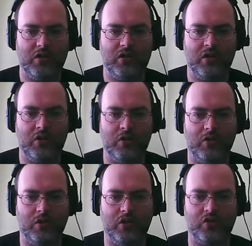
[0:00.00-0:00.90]

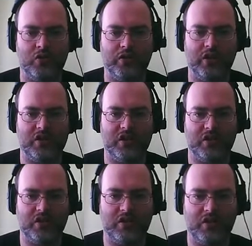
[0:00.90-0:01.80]
to control this.
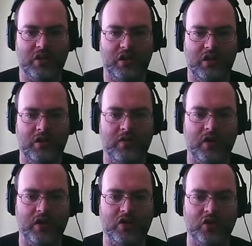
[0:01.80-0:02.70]
You've got
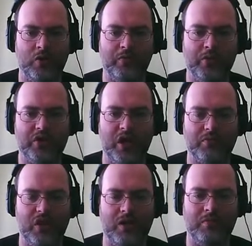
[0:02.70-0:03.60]
to control both
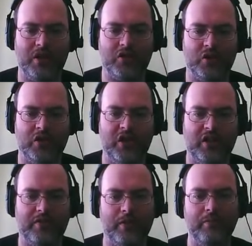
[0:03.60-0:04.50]
ships and make sure
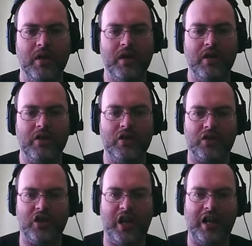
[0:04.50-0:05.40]
neither of them
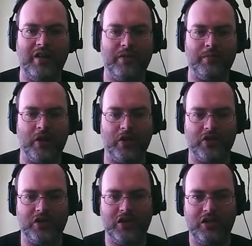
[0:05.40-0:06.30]
touch any of the
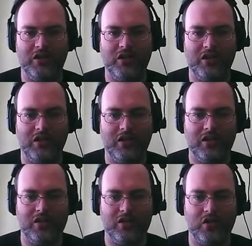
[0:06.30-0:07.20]
blocks.
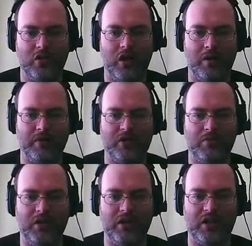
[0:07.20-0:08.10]
So I'm
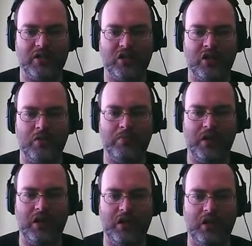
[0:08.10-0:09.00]
assuming this could
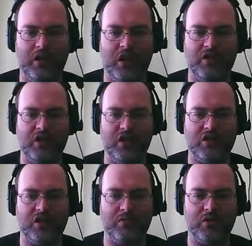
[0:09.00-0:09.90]
be counted
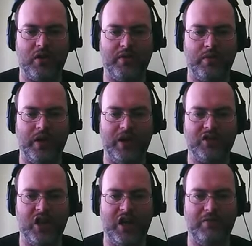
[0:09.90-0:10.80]
as some sort of a
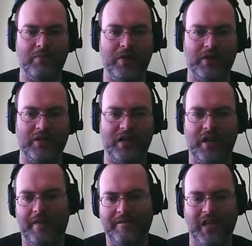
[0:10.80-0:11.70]
rage game, but
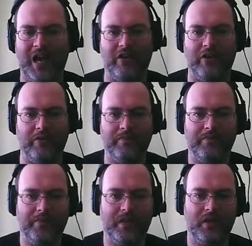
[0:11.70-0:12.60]
uh, I don't know.
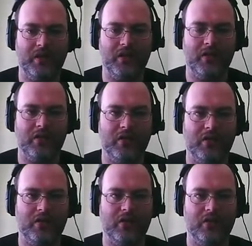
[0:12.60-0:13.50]
You will need a
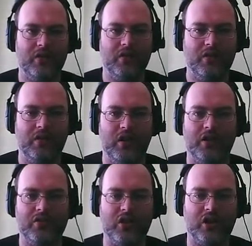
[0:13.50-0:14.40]
circular state. A
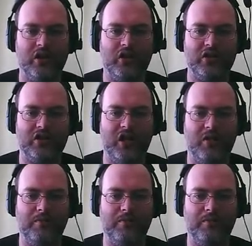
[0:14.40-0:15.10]
circular of state of